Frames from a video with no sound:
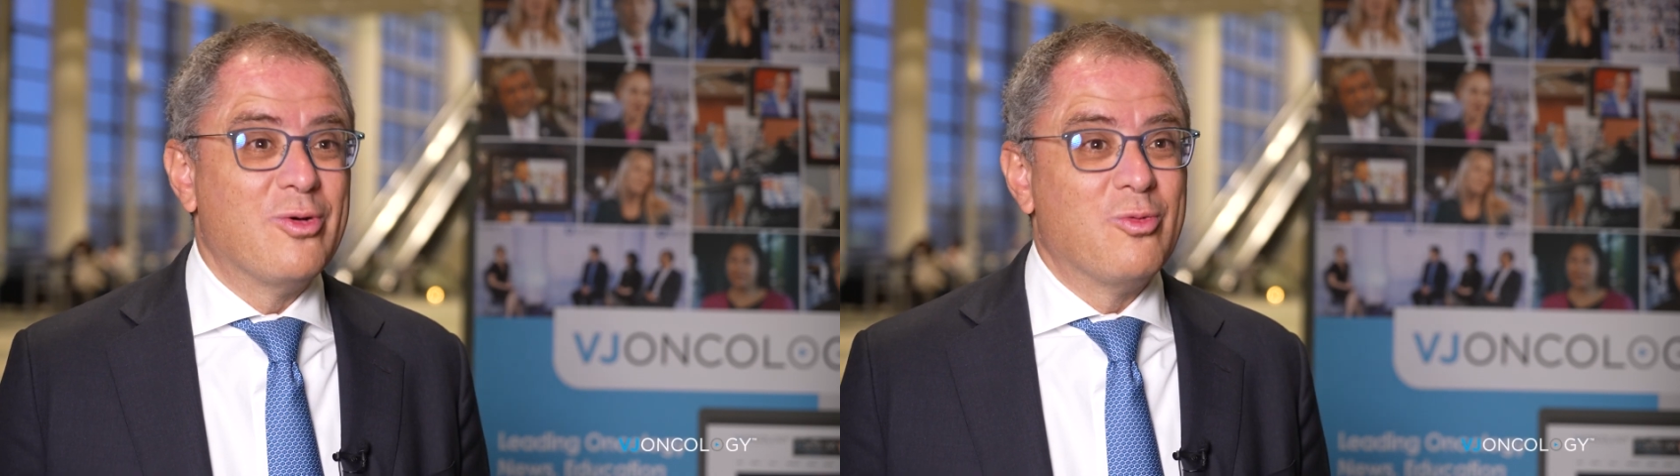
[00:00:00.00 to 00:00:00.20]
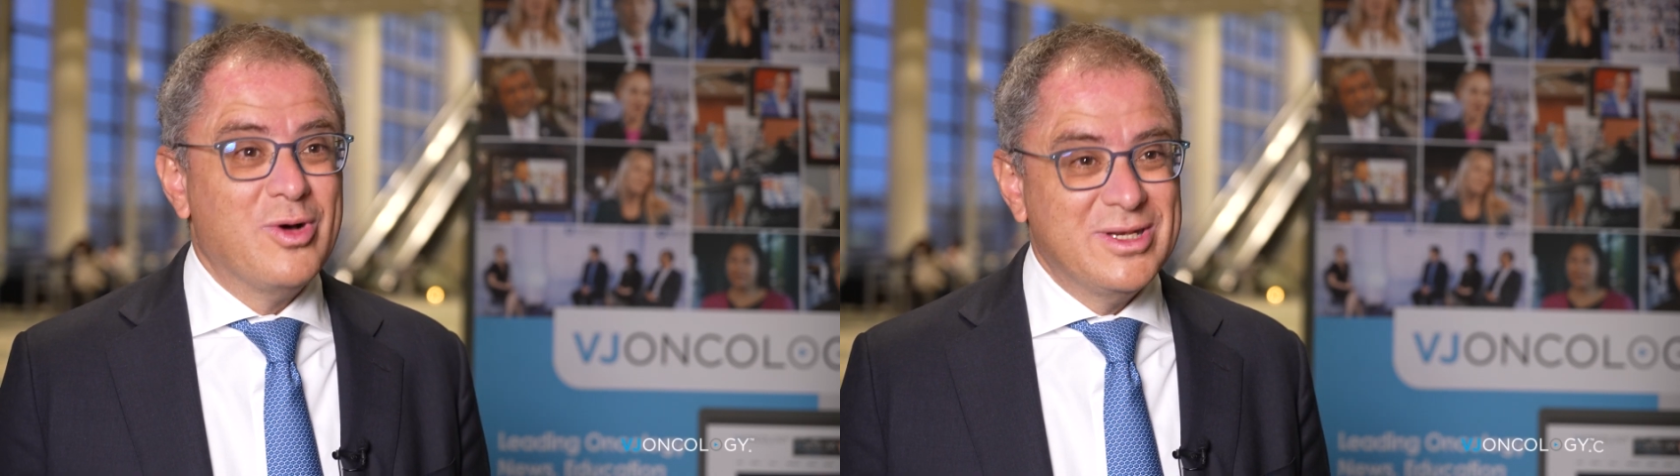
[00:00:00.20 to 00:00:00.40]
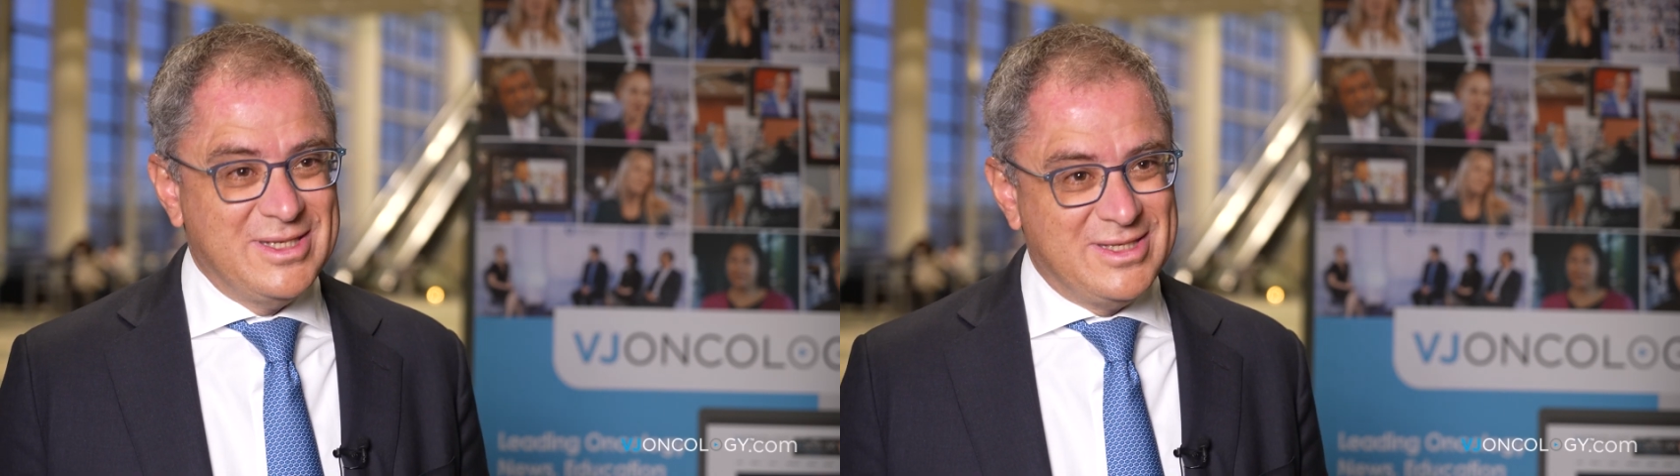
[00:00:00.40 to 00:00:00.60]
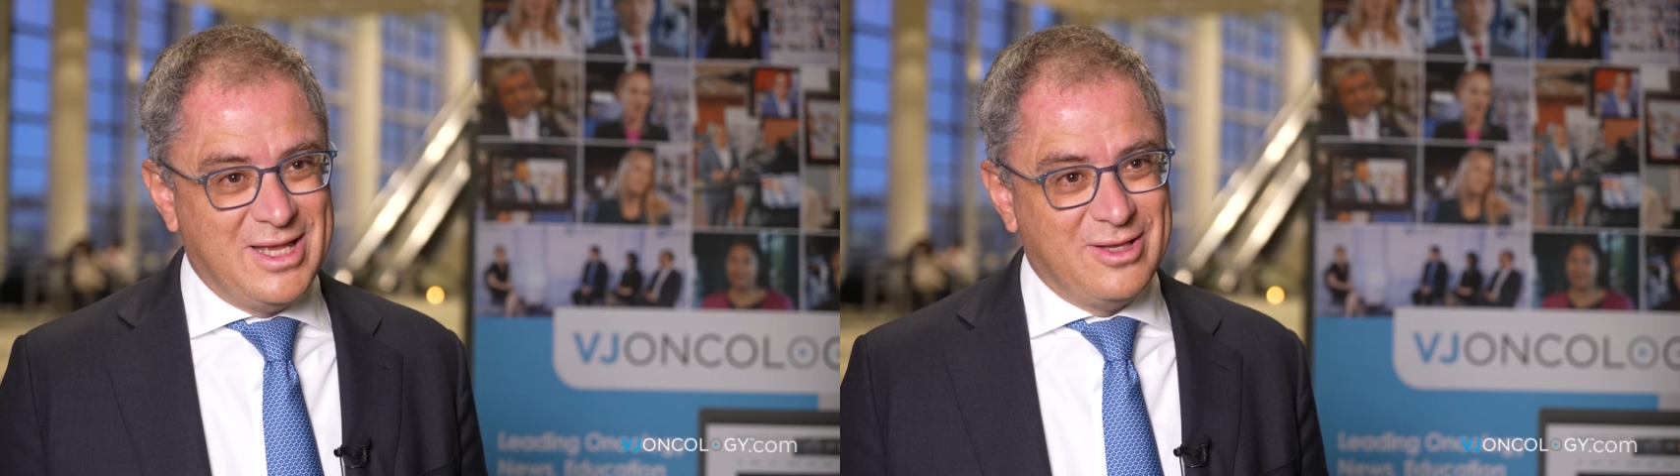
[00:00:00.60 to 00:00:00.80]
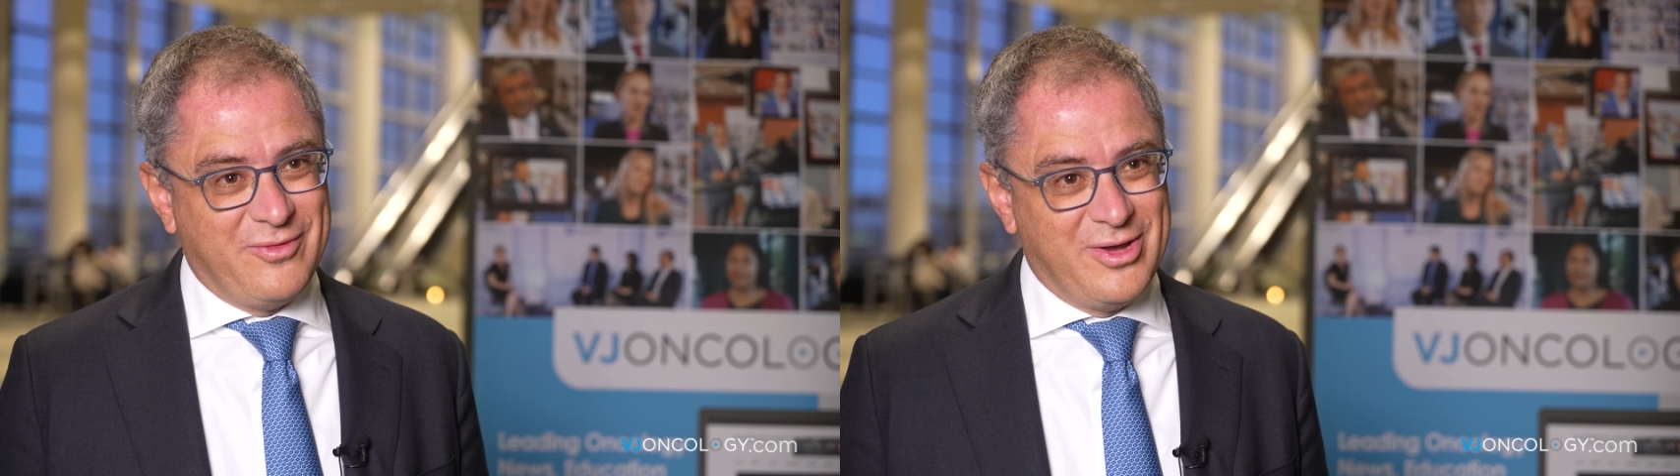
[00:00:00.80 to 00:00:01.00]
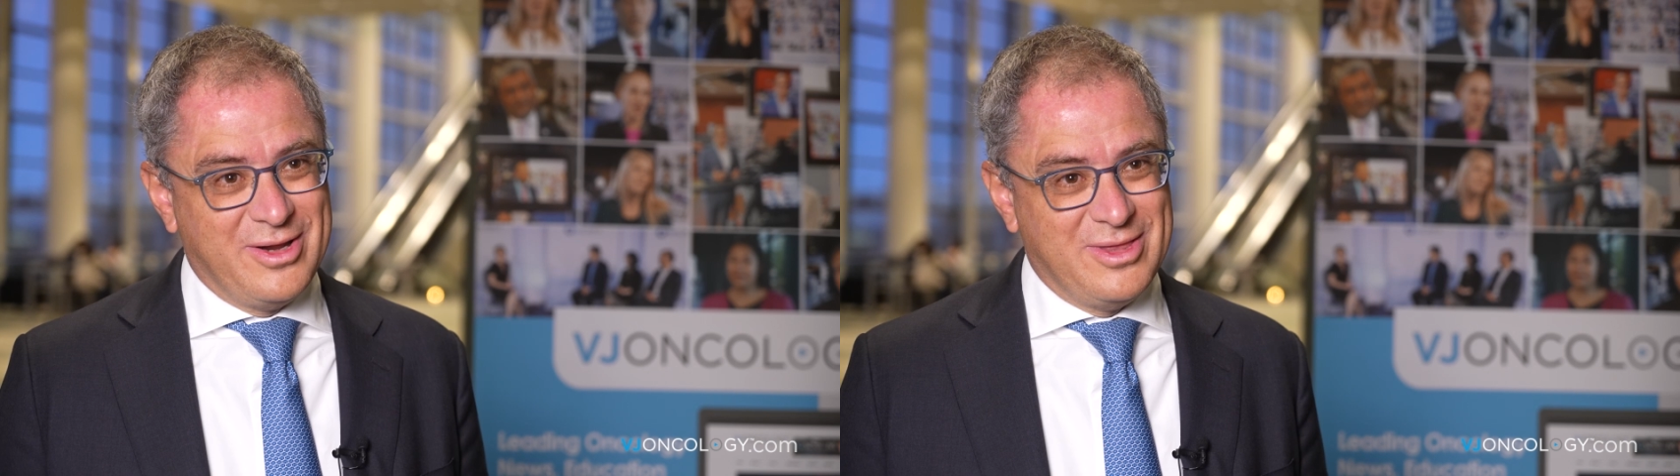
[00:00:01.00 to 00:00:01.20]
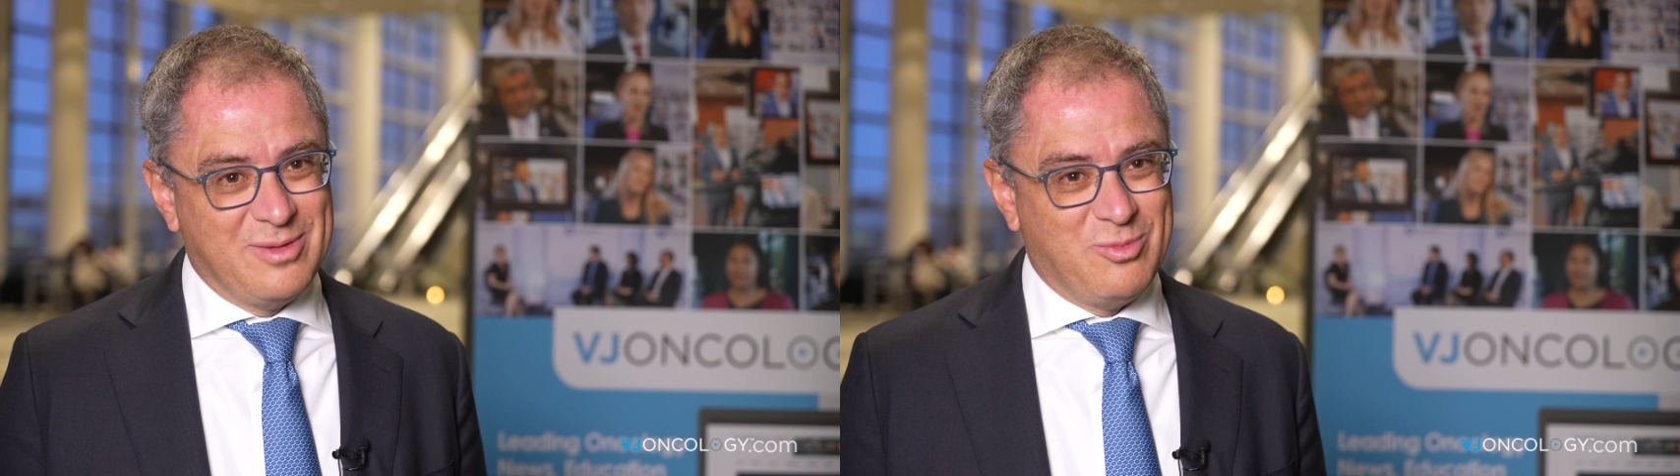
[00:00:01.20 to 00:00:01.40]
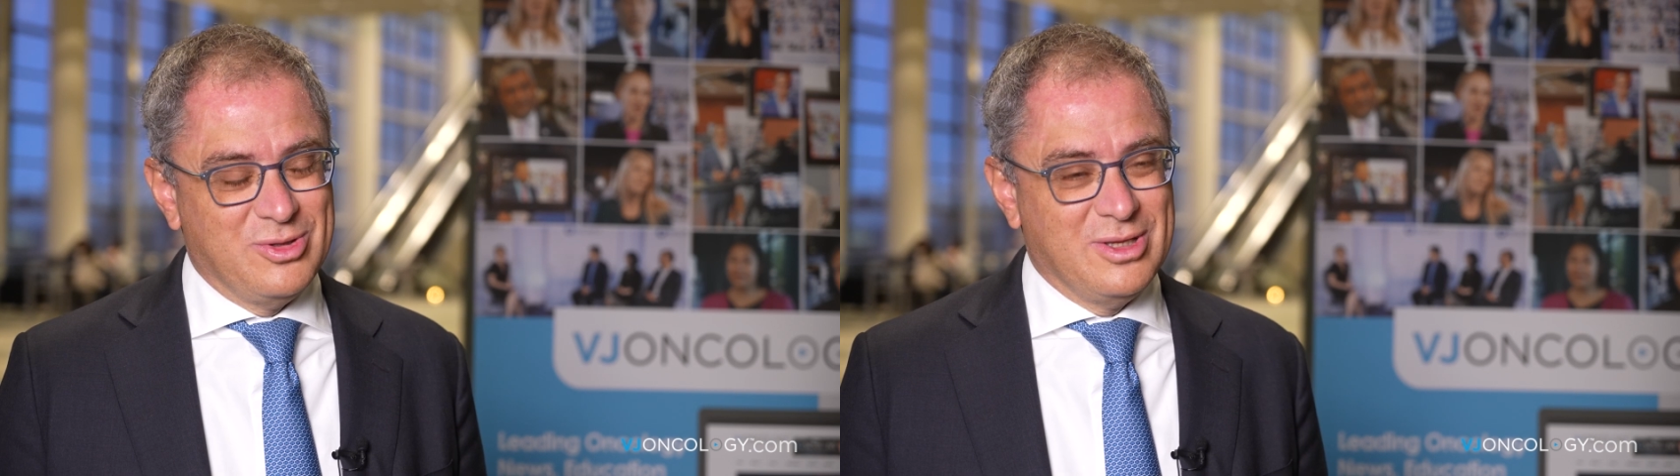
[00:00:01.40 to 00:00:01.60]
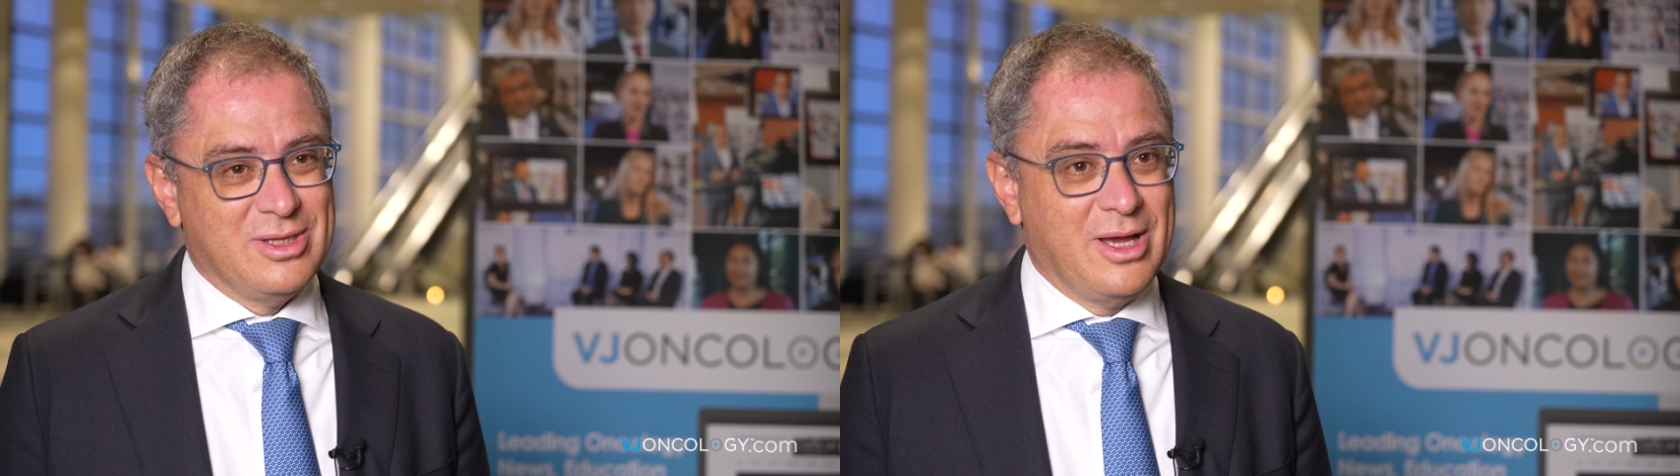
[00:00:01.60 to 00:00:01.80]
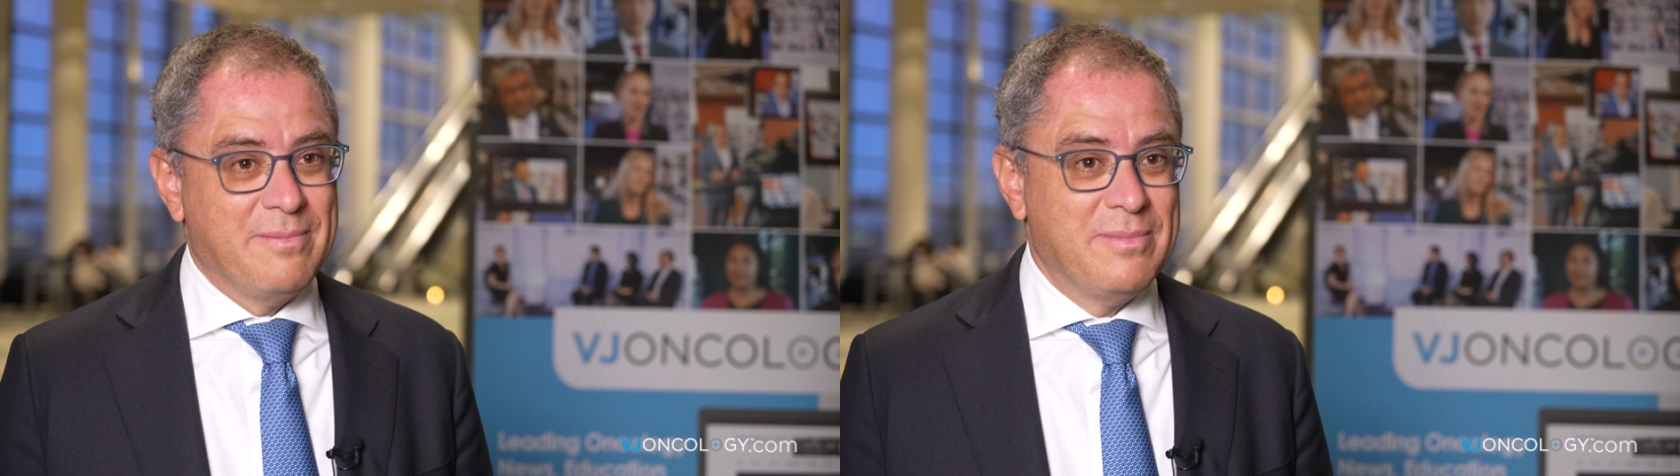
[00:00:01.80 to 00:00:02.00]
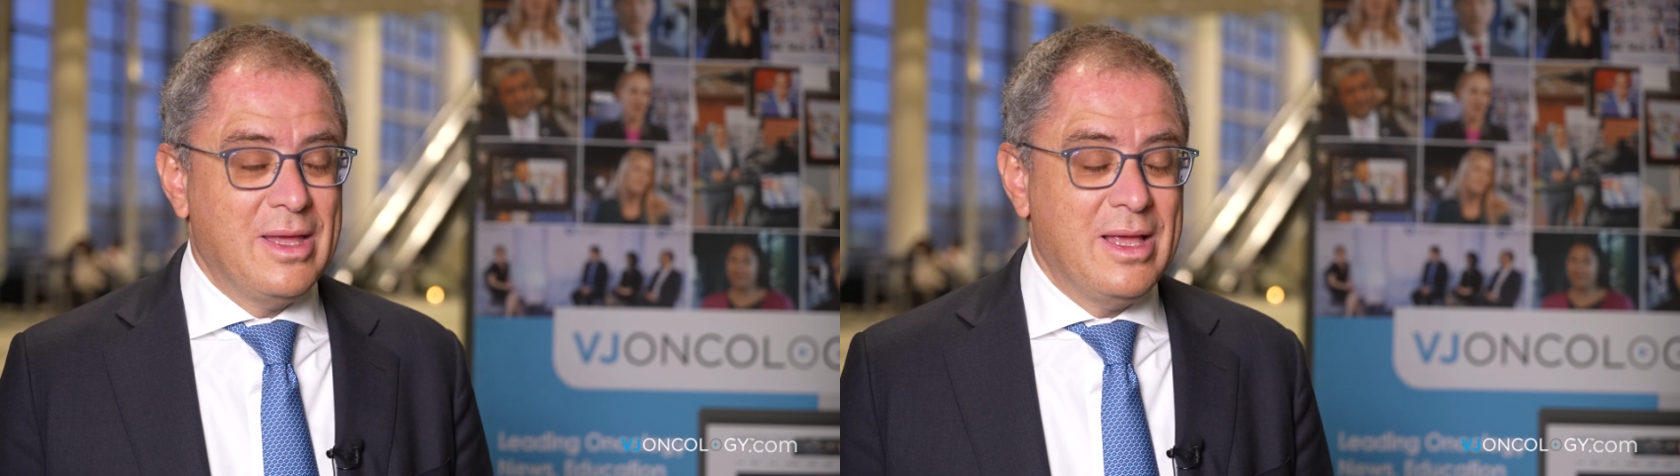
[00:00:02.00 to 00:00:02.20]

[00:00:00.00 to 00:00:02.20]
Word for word: or was the standard of care at that point in time.